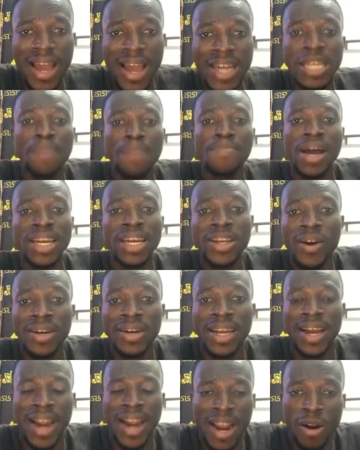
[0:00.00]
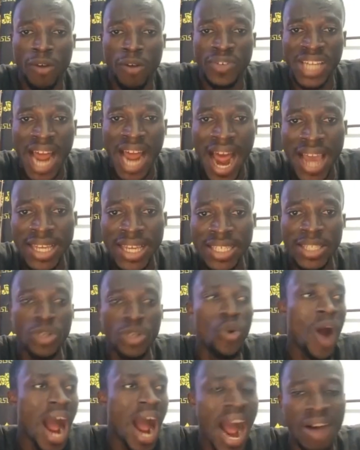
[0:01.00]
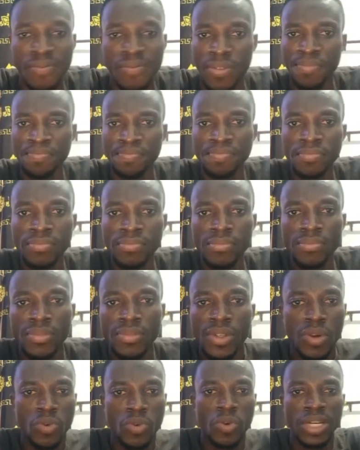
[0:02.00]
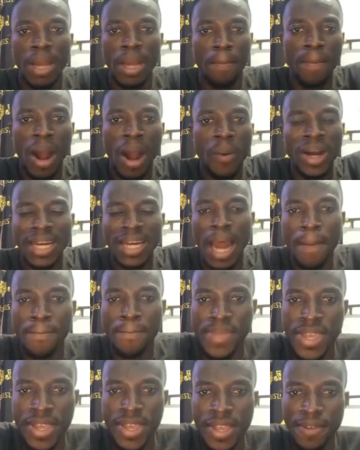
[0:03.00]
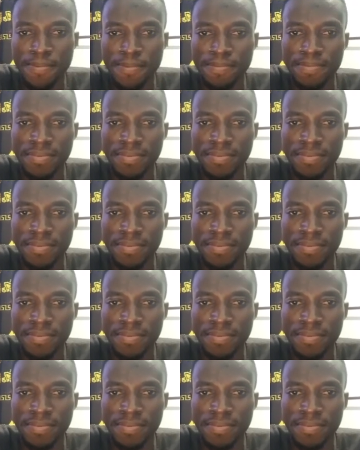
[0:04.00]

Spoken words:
depending on the kind of ties you have with the power that be.